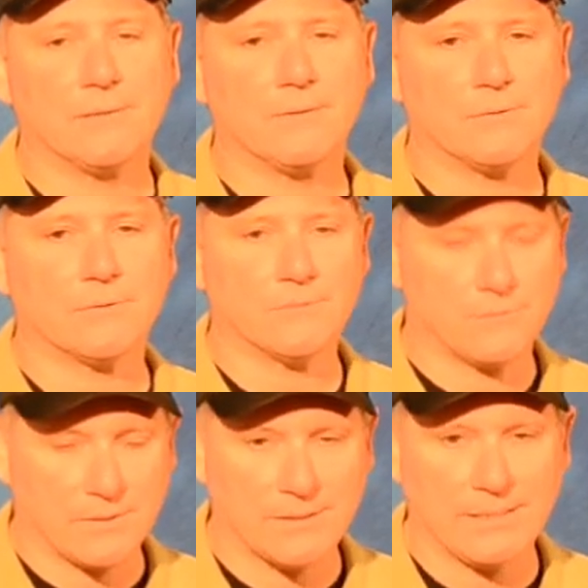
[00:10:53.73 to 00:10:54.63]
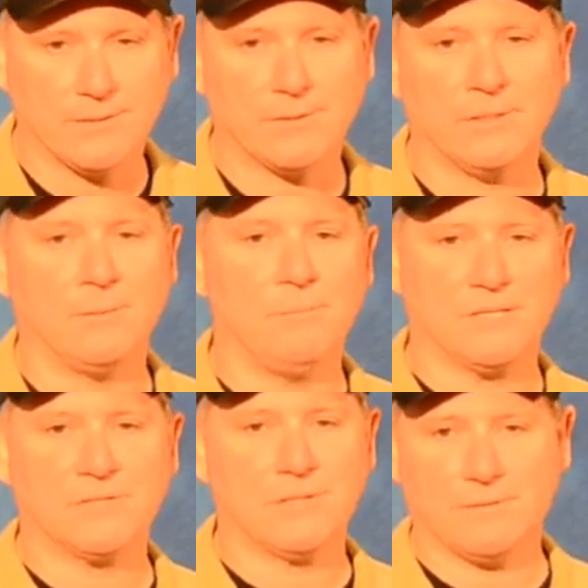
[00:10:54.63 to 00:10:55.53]
There, again, in the
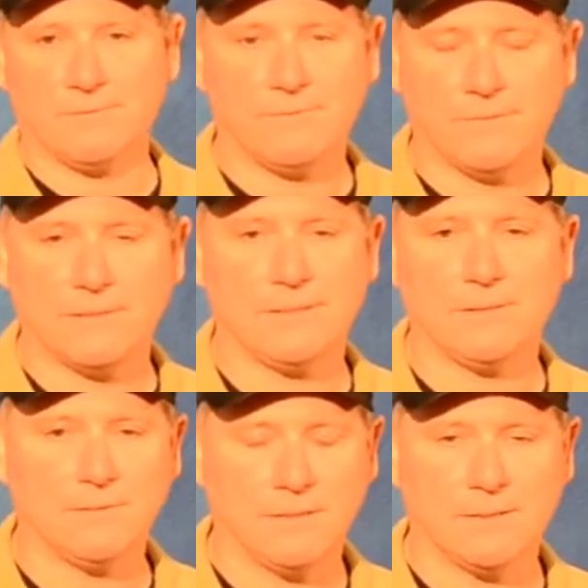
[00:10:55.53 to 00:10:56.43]
midst of the